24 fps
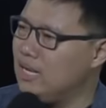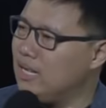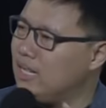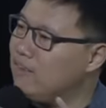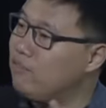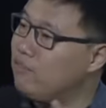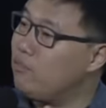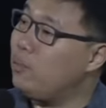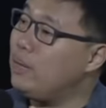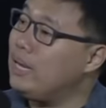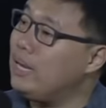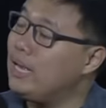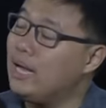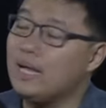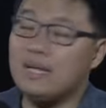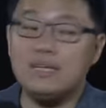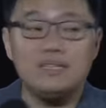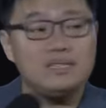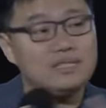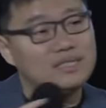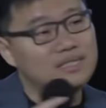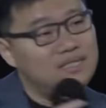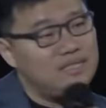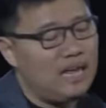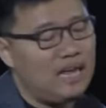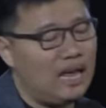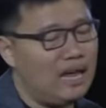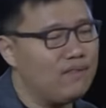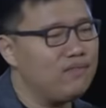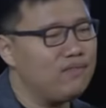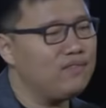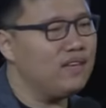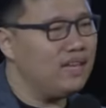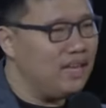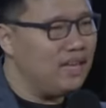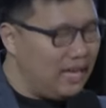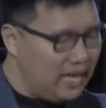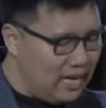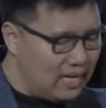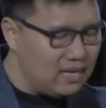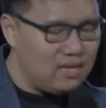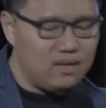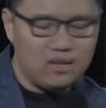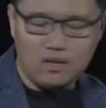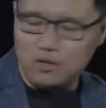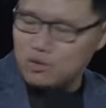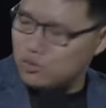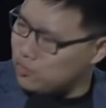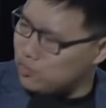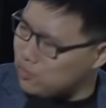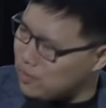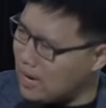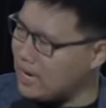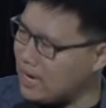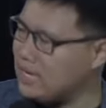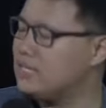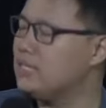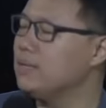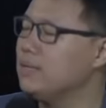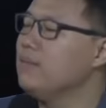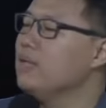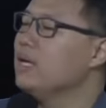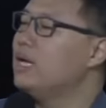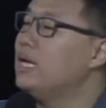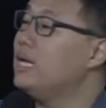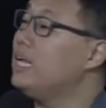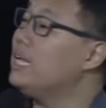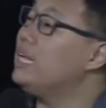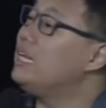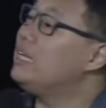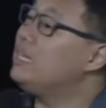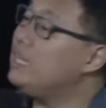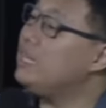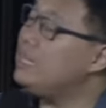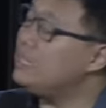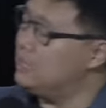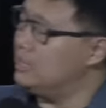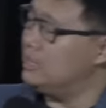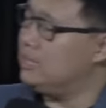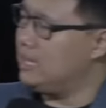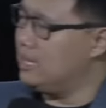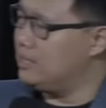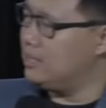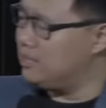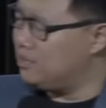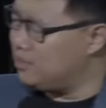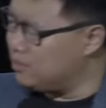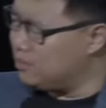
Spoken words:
If we are saved in Christ, it leads us to